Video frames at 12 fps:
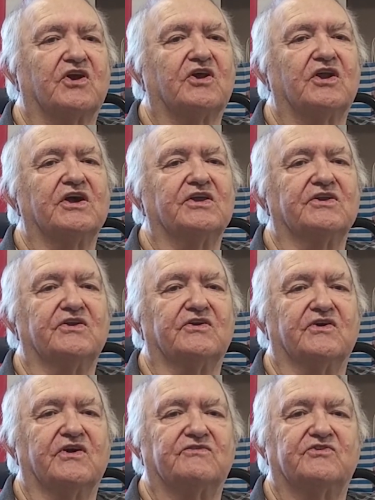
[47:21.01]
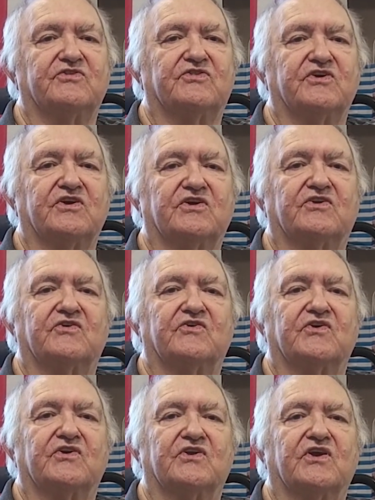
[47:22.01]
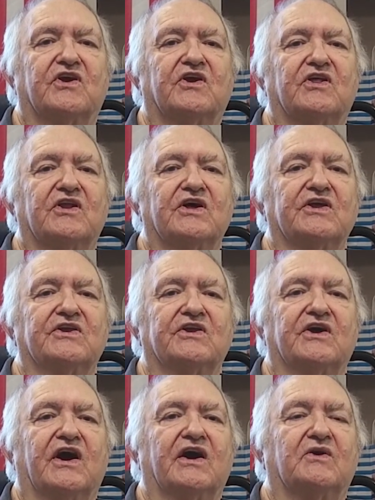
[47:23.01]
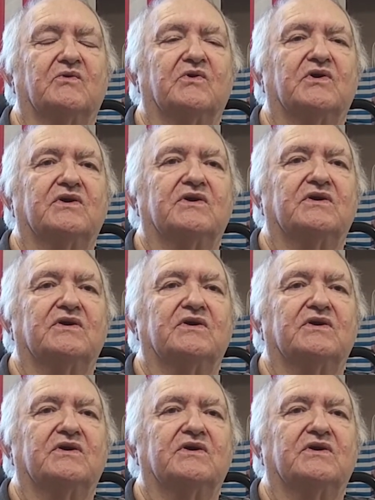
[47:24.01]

Clinton Drive-In Theater in Clinton, Iowa.